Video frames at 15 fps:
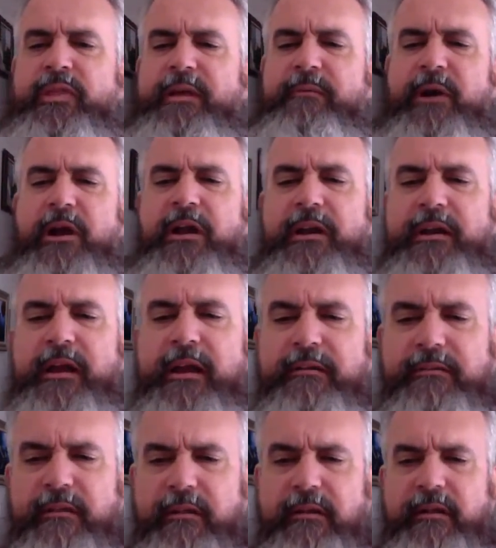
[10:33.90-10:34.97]
Well, they were on
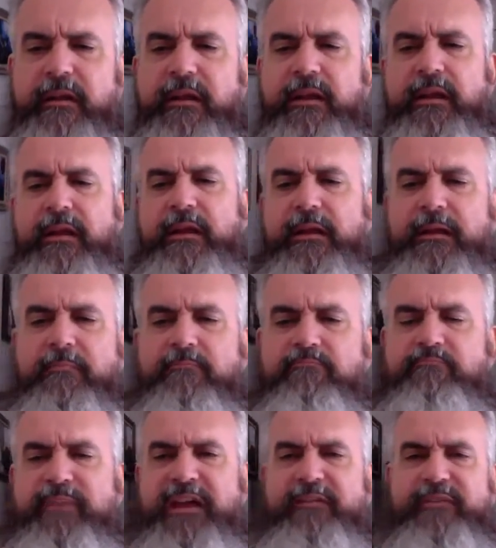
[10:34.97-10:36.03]
a
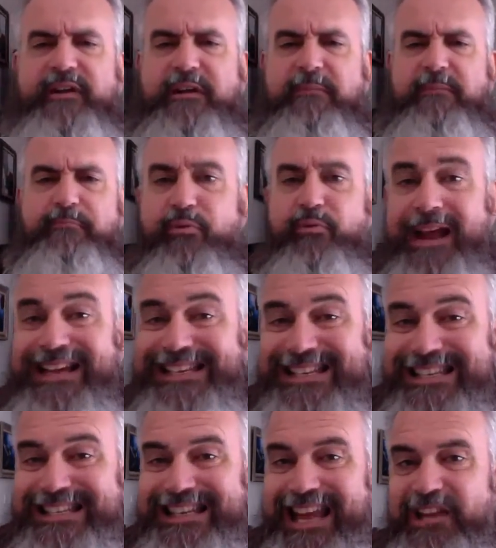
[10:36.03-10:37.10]
bit of a
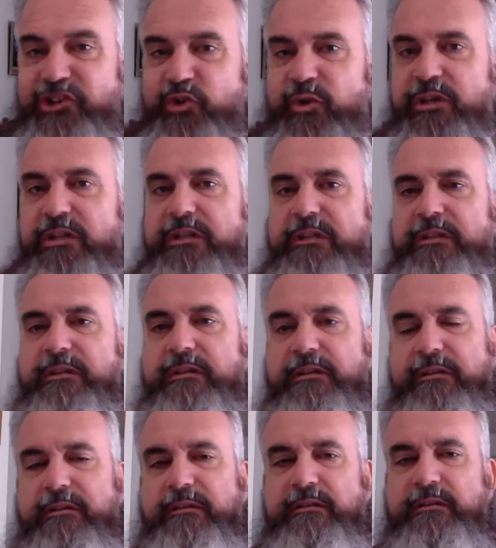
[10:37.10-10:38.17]
compressed schedule,
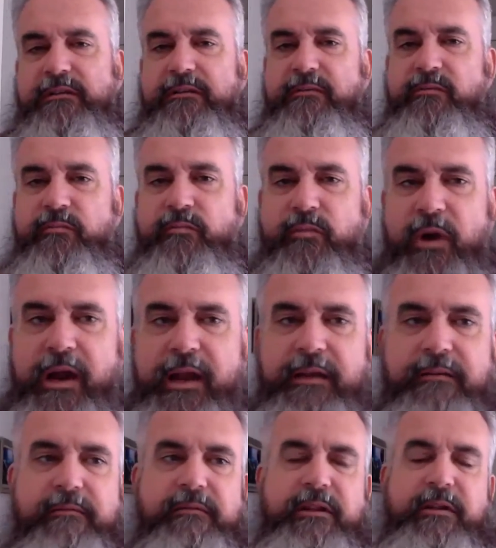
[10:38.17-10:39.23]

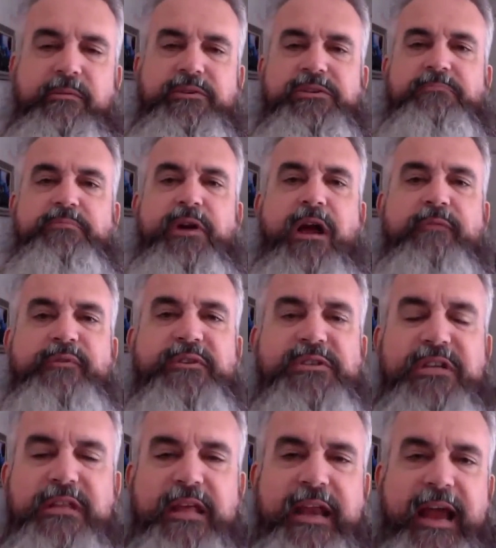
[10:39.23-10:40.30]
right? There was some
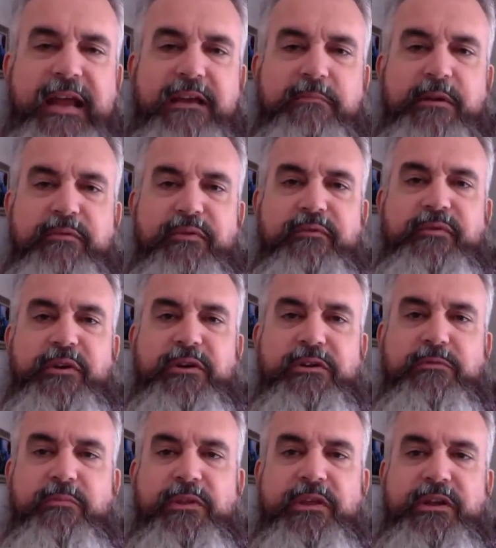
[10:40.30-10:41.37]
prophecy that had to be
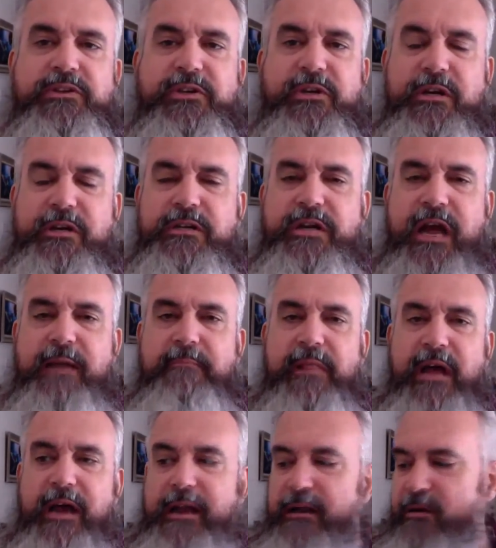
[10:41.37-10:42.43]
fulfilled within a certain
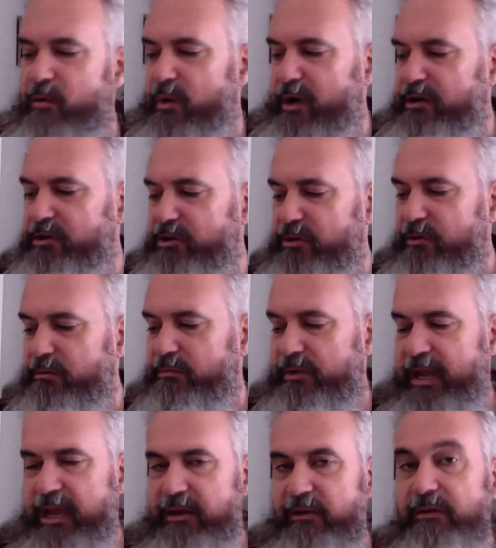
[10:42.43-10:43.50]
timeline, according to
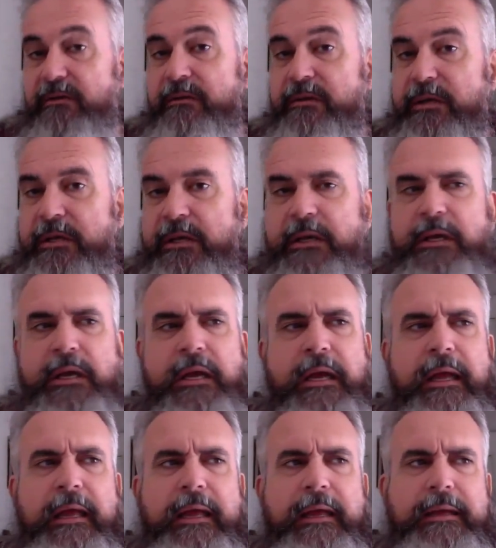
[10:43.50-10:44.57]
Daniel.
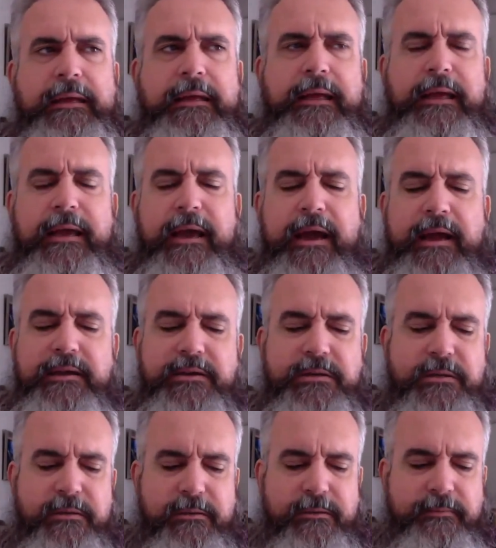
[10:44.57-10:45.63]

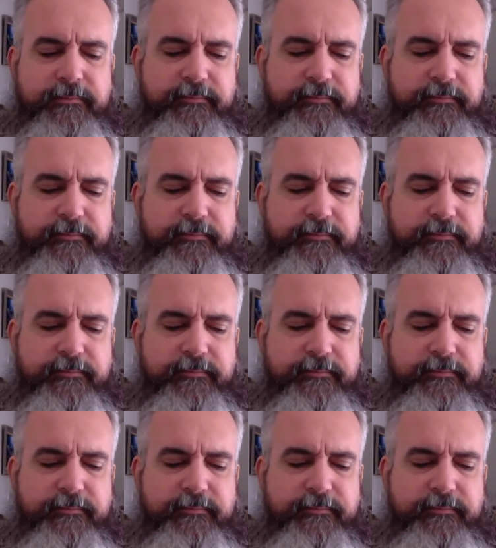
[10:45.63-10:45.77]
And